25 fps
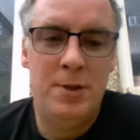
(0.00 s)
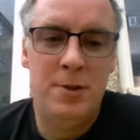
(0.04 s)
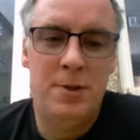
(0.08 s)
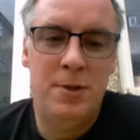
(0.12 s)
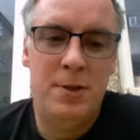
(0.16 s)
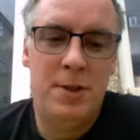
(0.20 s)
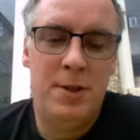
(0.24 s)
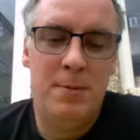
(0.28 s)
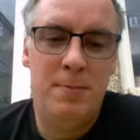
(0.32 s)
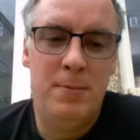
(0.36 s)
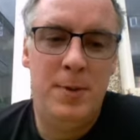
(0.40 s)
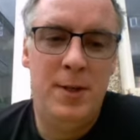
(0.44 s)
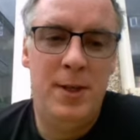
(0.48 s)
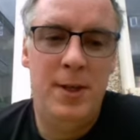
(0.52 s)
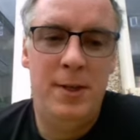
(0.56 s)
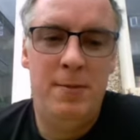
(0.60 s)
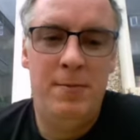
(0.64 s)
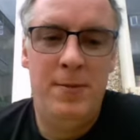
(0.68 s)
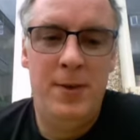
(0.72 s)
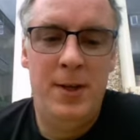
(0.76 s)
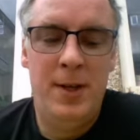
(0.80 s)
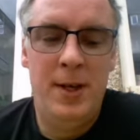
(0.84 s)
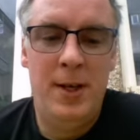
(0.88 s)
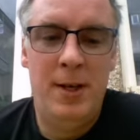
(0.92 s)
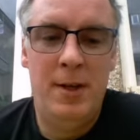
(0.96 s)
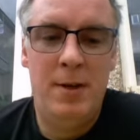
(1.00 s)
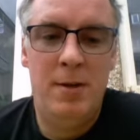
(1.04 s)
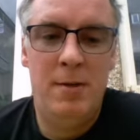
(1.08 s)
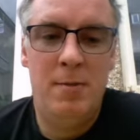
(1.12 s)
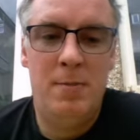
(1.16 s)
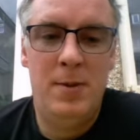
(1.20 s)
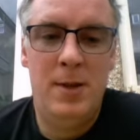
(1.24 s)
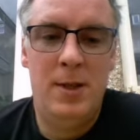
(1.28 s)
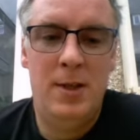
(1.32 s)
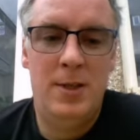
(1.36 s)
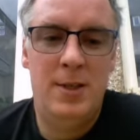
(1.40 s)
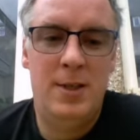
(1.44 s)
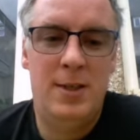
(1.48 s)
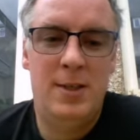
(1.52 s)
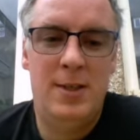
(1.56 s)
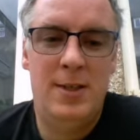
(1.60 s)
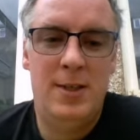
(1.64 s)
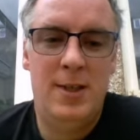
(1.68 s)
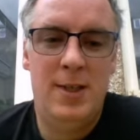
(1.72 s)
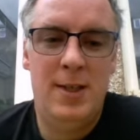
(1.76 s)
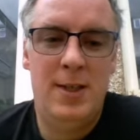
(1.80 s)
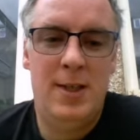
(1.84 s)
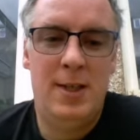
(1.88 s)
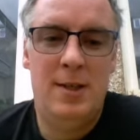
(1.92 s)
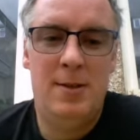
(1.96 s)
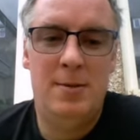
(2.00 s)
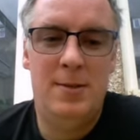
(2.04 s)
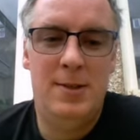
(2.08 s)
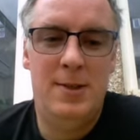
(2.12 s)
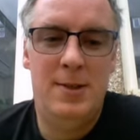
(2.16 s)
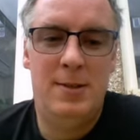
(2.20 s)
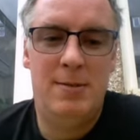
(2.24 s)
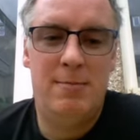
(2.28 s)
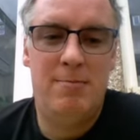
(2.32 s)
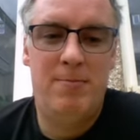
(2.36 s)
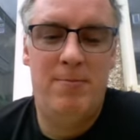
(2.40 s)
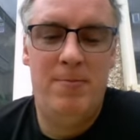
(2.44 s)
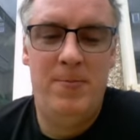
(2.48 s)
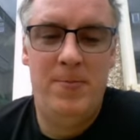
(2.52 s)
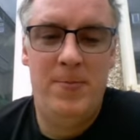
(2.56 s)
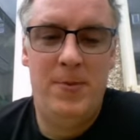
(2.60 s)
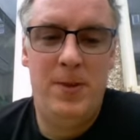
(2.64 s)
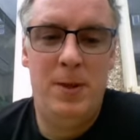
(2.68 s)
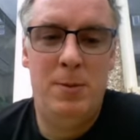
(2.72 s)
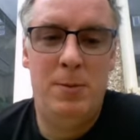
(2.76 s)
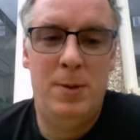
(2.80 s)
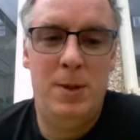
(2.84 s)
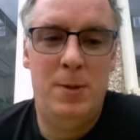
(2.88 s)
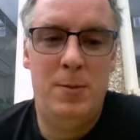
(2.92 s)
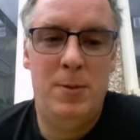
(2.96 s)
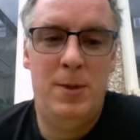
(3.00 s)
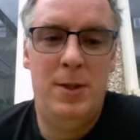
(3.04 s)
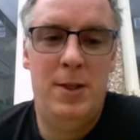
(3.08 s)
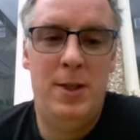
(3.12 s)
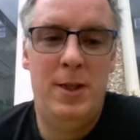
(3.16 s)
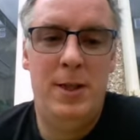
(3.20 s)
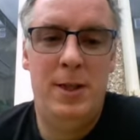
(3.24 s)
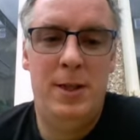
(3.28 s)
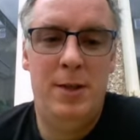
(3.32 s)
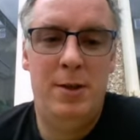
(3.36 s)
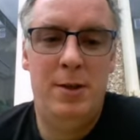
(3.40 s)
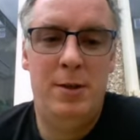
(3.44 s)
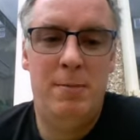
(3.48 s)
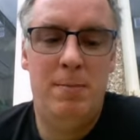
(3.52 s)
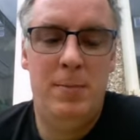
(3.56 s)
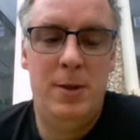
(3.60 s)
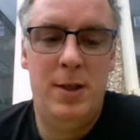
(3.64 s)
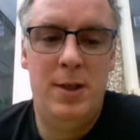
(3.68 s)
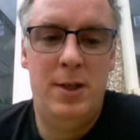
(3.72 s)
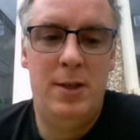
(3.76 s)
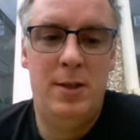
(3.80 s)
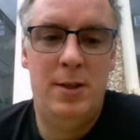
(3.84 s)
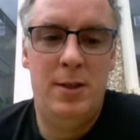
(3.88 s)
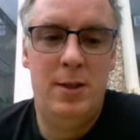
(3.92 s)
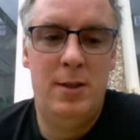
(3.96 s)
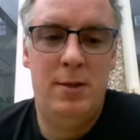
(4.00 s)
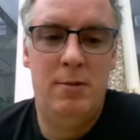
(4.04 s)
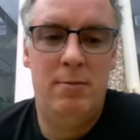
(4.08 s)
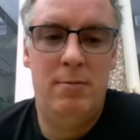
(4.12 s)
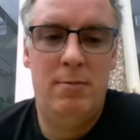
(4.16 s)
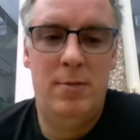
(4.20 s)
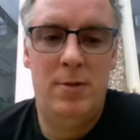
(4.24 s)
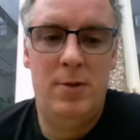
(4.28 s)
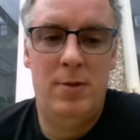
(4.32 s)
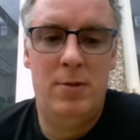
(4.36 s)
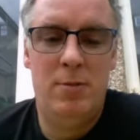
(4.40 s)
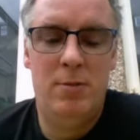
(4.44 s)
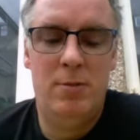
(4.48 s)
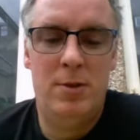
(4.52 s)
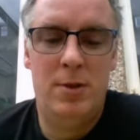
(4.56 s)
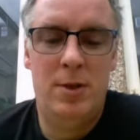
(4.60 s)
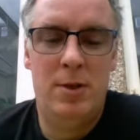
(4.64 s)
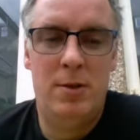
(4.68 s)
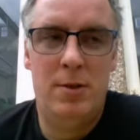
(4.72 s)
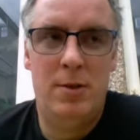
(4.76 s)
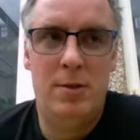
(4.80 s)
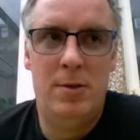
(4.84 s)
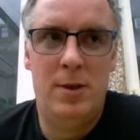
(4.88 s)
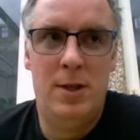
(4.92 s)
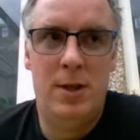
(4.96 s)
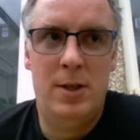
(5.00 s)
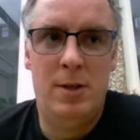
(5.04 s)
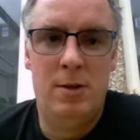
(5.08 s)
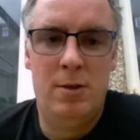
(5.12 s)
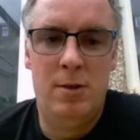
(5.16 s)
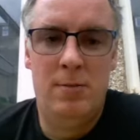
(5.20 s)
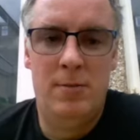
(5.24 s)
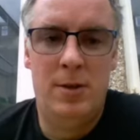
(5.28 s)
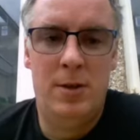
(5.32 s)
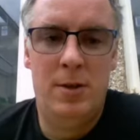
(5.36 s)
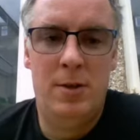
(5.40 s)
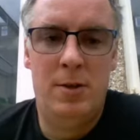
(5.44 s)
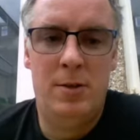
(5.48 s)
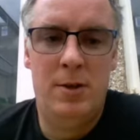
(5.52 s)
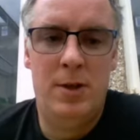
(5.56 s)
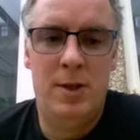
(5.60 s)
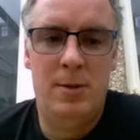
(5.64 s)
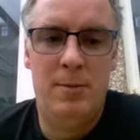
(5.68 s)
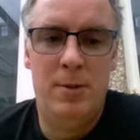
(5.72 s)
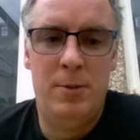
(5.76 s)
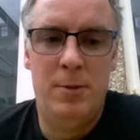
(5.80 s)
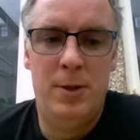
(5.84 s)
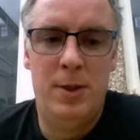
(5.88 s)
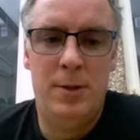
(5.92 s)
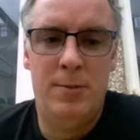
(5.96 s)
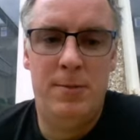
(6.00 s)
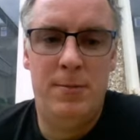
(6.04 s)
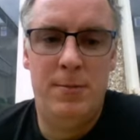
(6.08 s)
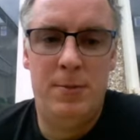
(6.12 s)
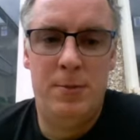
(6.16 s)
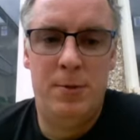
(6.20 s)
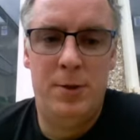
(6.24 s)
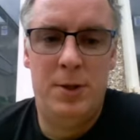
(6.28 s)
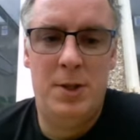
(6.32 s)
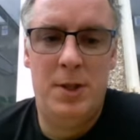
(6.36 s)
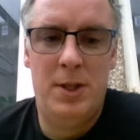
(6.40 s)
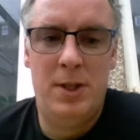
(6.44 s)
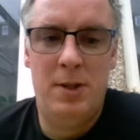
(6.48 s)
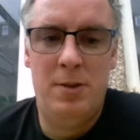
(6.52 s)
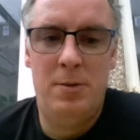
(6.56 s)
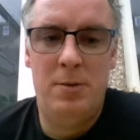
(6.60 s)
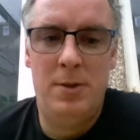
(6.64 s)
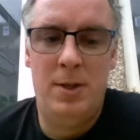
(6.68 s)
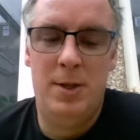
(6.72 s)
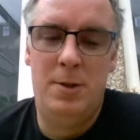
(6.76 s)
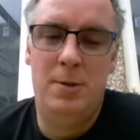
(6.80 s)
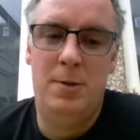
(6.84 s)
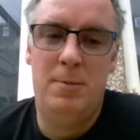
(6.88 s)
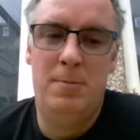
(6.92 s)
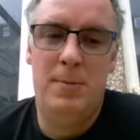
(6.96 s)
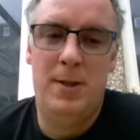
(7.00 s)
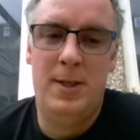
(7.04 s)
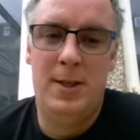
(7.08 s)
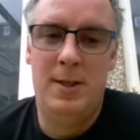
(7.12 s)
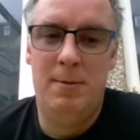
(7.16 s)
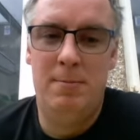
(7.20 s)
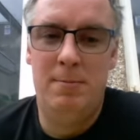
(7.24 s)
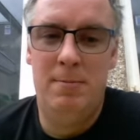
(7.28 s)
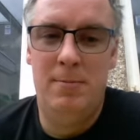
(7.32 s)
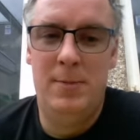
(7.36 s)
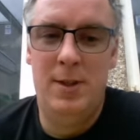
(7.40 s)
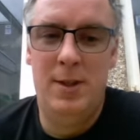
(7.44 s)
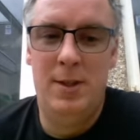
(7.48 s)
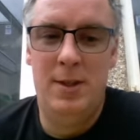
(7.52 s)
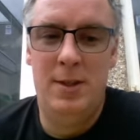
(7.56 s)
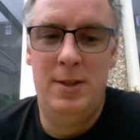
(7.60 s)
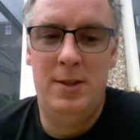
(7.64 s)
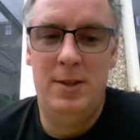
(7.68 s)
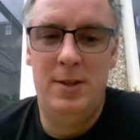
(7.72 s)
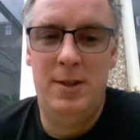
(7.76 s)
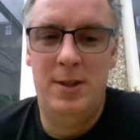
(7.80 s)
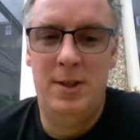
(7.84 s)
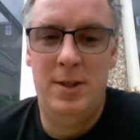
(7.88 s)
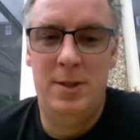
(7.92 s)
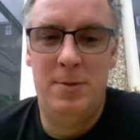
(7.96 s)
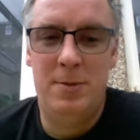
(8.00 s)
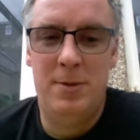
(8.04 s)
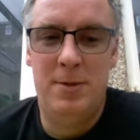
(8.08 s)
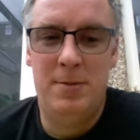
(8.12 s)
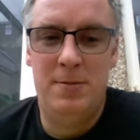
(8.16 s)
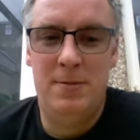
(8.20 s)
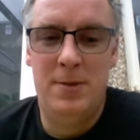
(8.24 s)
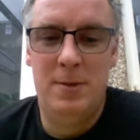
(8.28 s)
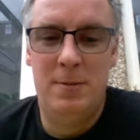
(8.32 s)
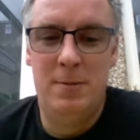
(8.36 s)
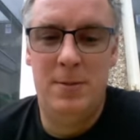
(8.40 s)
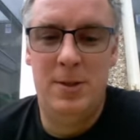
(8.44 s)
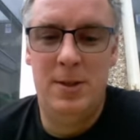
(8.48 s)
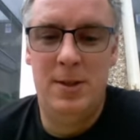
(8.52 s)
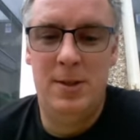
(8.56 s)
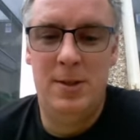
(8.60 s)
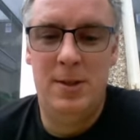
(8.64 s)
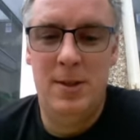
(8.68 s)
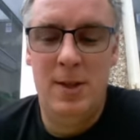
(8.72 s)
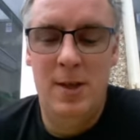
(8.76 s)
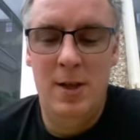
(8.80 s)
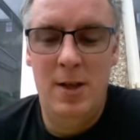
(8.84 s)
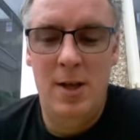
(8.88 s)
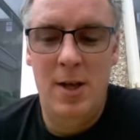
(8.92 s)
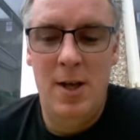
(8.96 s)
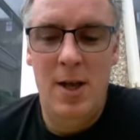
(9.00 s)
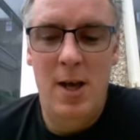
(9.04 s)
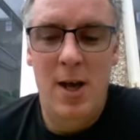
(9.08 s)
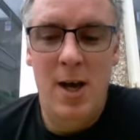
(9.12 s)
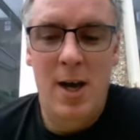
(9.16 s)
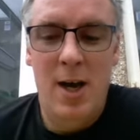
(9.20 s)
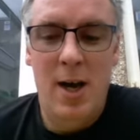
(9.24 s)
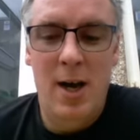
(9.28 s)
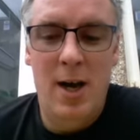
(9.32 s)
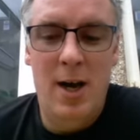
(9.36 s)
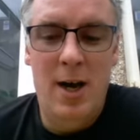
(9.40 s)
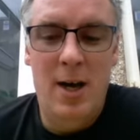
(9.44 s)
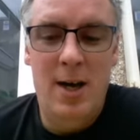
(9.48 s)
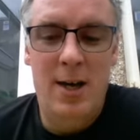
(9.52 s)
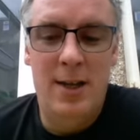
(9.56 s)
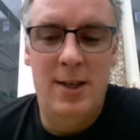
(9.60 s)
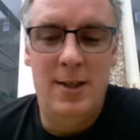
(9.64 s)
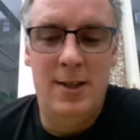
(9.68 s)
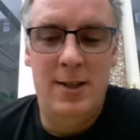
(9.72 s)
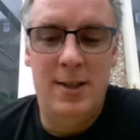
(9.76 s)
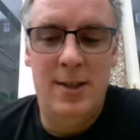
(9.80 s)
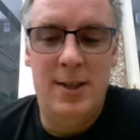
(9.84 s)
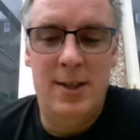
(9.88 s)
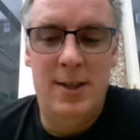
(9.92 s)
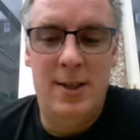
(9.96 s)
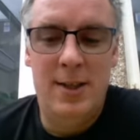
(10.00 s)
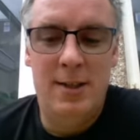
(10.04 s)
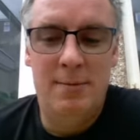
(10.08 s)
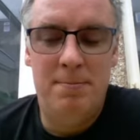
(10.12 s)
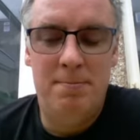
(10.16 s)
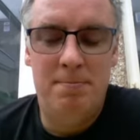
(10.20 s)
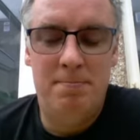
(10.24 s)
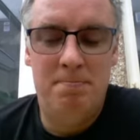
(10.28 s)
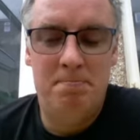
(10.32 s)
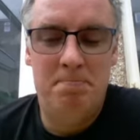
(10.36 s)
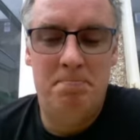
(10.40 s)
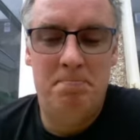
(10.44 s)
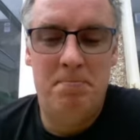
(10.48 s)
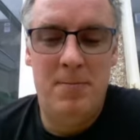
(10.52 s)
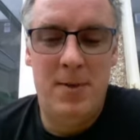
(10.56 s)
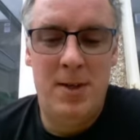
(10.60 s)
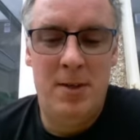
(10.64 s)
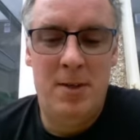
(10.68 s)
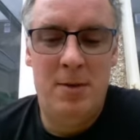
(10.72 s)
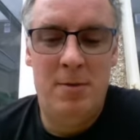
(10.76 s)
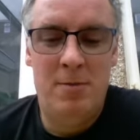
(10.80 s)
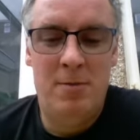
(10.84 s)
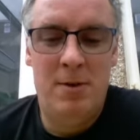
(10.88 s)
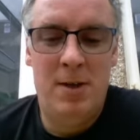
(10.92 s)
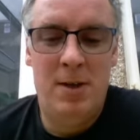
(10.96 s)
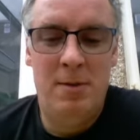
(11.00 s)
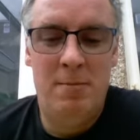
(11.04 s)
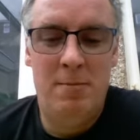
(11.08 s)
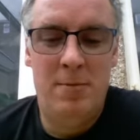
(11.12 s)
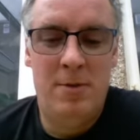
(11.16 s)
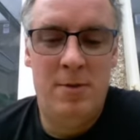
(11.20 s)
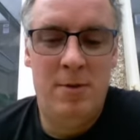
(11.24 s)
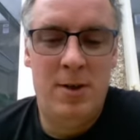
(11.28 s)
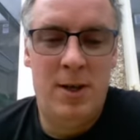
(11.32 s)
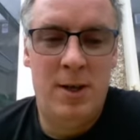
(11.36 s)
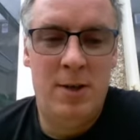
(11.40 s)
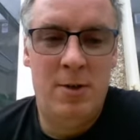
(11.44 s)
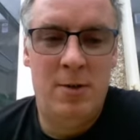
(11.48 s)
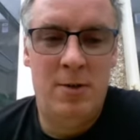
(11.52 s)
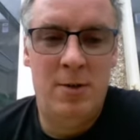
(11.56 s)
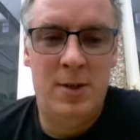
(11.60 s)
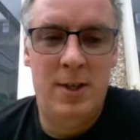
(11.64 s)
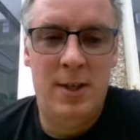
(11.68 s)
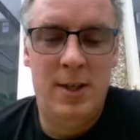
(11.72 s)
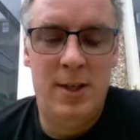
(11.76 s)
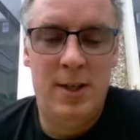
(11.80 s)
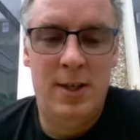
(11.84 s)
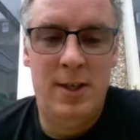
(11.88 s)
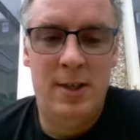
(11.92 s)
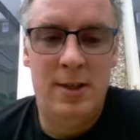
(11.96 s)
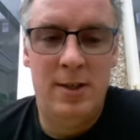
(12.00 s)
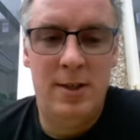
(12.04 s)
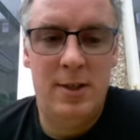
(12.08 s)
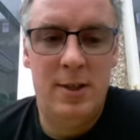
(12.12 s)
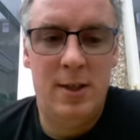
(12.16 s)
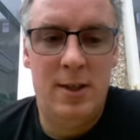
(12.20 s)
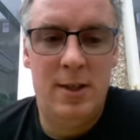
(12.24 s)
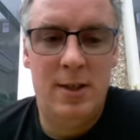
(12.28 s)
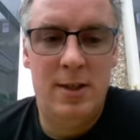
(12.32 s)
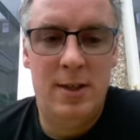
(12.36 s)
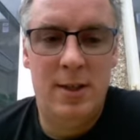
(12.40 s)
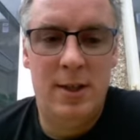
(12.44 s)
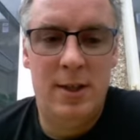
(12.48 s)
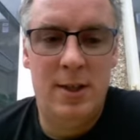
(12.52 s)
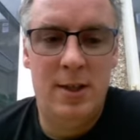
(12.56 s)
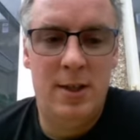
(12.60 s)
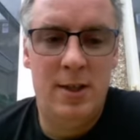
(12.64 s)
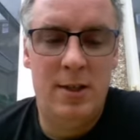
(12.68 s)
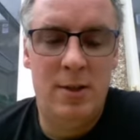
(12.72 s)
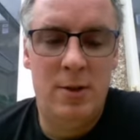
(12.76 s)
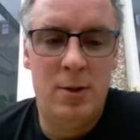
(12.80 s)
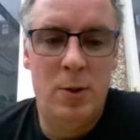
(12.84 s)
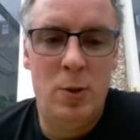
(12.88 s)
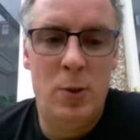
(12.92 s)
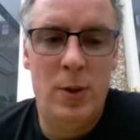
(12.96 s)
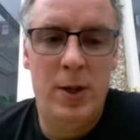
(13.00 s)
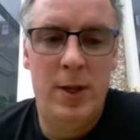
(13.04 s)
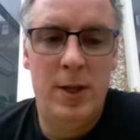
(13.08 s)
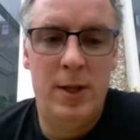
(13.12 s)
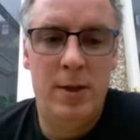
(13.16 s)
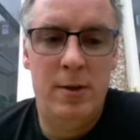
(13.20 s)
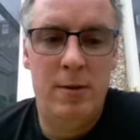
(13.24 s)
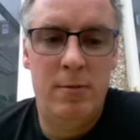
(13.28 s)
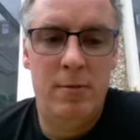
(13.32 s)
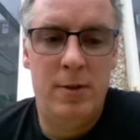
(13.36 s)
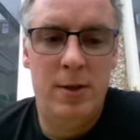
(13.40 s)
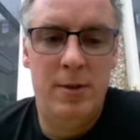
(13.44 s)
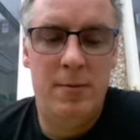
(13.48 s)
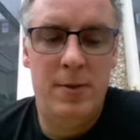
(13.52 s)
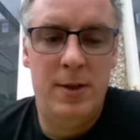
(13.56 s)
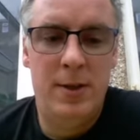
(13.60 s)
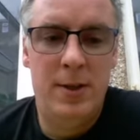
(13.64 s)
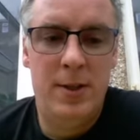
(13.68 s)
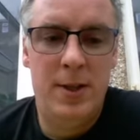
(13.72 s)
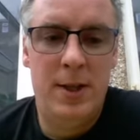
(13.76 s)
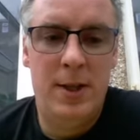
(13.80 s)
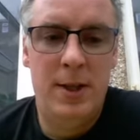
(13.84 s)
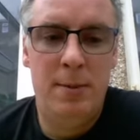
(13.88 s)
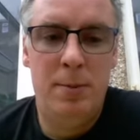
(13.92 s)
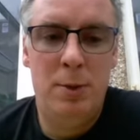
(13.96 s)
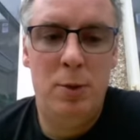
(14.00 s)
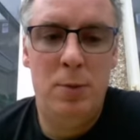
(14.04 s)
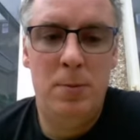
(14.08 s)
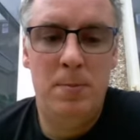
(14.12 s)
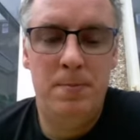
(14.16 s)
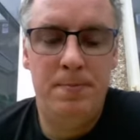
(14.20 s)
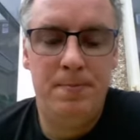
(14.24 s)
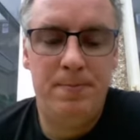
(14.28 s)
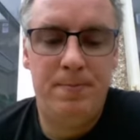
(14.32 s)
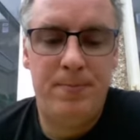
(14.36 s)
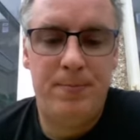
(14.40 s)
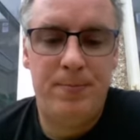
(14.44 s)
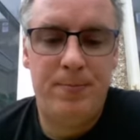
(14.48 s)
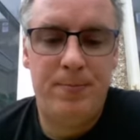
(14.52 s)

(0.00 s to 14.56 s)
it's not a complete video, but as I said, I was filming away, doing bits, and all of a sudden I thought, hang on, I've only got a couple of weeks before the show. This was back in May, so it shows when I filmed it. And I thought, right, crack on, get it done. So I had to get it done quick, ready for the table.